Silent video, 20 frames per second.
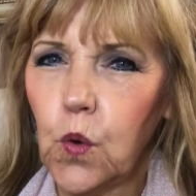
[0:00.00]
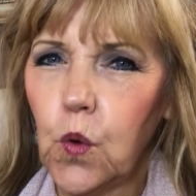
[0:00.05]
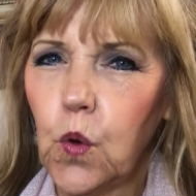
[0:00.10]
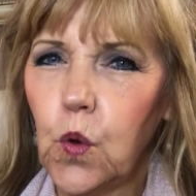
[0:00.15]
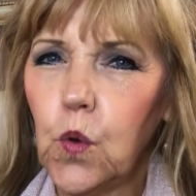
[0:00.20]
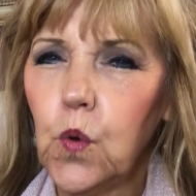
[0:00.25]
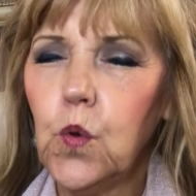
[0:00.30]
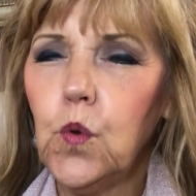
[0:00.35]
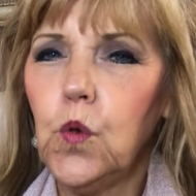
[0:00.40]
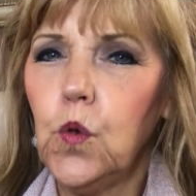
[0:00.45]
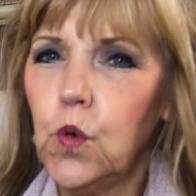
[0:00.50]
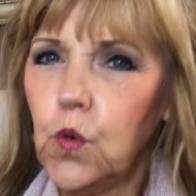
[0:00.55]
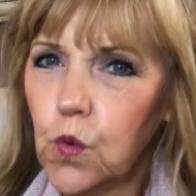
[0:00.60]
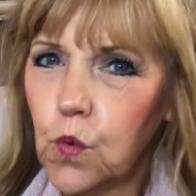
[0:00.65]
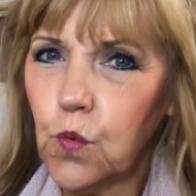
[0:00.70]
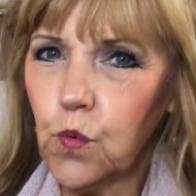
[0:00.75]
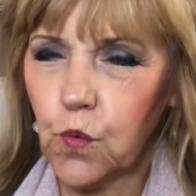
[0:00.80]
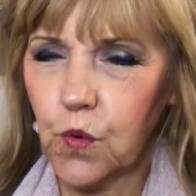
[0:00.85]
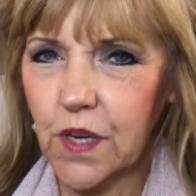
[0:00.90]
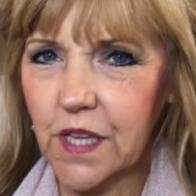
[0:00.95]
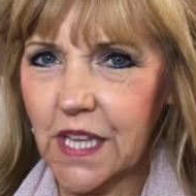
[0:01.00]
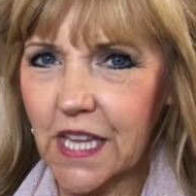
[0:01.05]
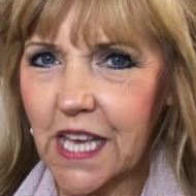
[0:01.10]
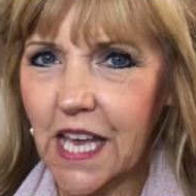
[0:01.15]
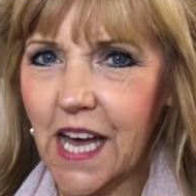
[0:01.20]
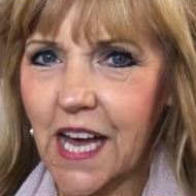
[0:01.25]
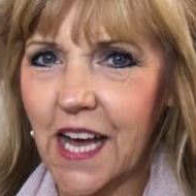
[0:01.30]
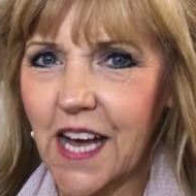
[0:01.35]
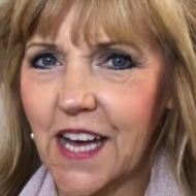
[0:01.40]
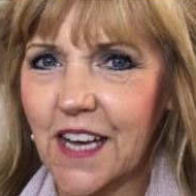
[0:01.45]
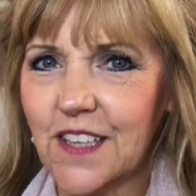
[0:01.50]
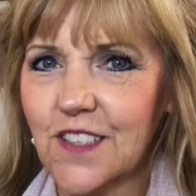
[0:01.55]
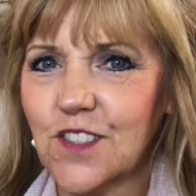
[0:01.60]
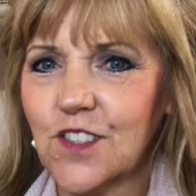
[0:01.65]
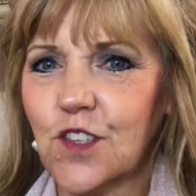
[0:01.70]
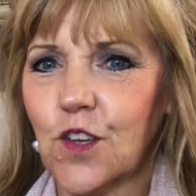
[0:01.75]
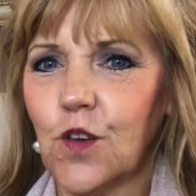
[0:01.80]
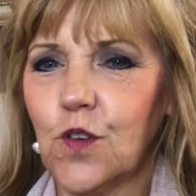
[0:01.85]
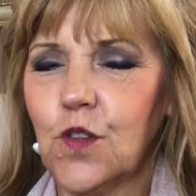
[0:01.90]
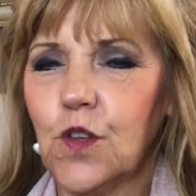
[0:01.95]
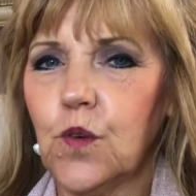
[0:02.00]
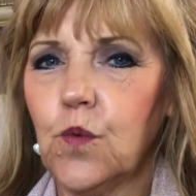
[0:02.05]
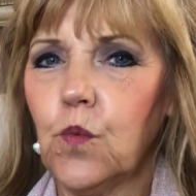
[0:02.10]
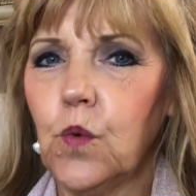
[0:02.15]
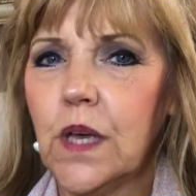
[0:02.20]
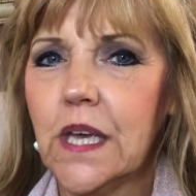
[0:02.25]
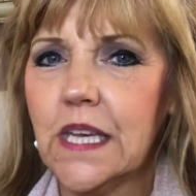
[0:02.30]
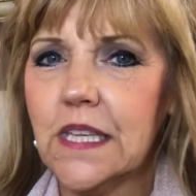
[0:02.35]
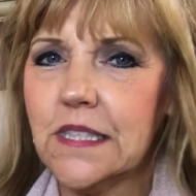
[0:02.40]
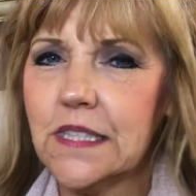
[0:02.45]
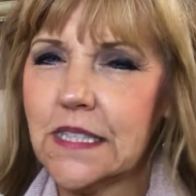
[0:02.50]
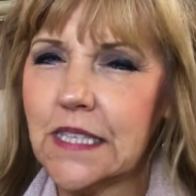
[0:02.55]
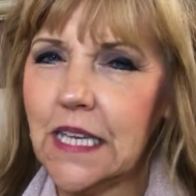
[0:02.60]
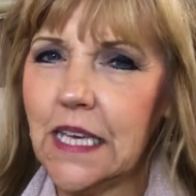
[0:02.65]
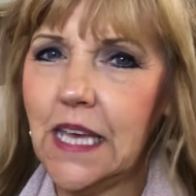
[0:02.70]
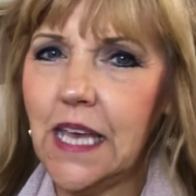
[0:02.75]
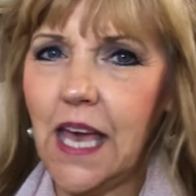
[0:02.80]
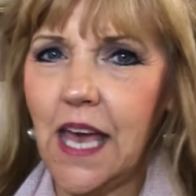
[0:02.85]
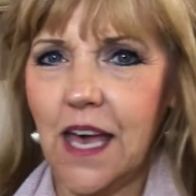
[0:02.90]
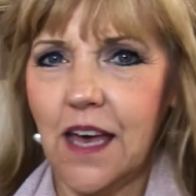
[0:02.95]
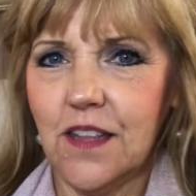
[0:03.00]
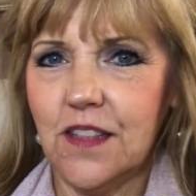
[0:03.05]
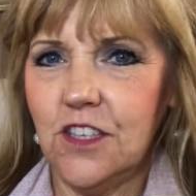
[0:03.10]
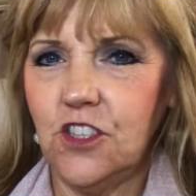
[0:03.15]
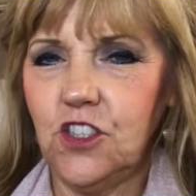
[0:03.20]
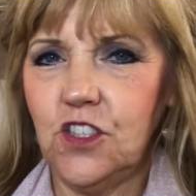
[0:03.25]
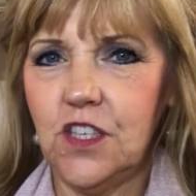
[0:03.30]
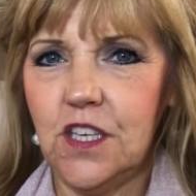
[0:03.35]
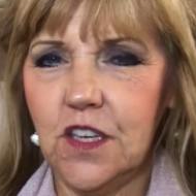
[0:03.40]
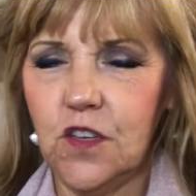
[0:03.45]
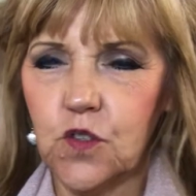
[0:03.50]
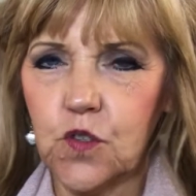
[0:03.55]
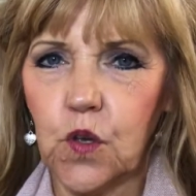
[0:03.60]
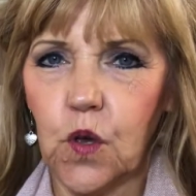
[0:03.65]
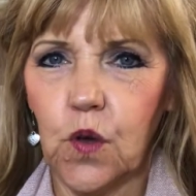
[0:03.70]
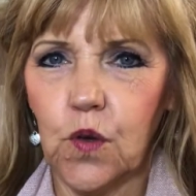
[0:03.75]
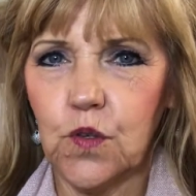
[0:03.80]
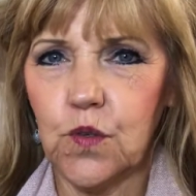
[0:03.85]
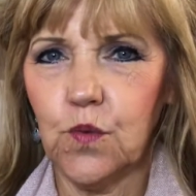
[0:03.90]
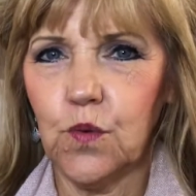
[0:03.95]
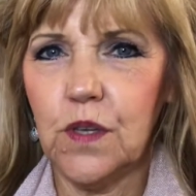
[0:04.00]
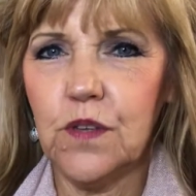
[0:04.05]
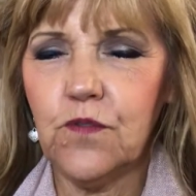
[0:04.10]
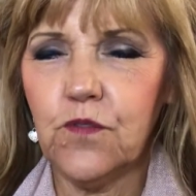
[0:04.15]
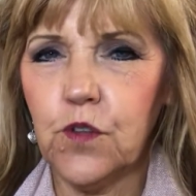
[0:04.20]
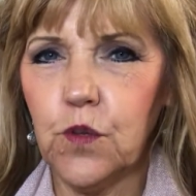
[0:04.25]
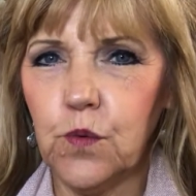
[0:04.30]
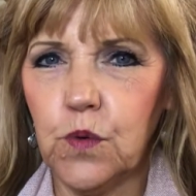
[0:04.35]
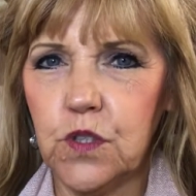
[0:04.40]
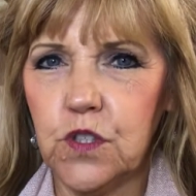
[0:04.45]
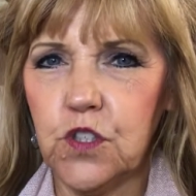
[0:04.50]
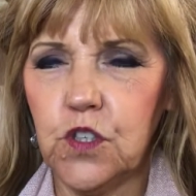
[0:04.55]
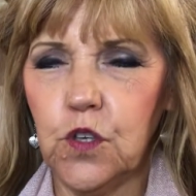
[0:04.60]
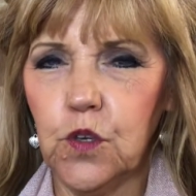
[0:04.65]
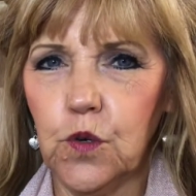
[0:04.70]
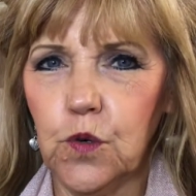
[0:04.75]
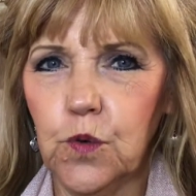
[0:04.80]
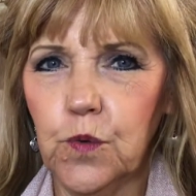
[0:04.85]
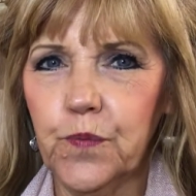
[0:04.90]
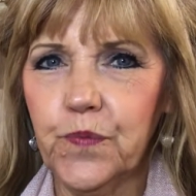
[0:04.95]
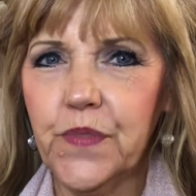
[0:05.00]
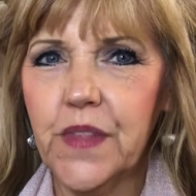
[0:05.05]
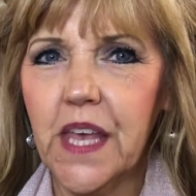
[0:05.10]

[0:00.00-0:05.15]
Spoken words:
who you really are, so that we can see how this year is going to influence you.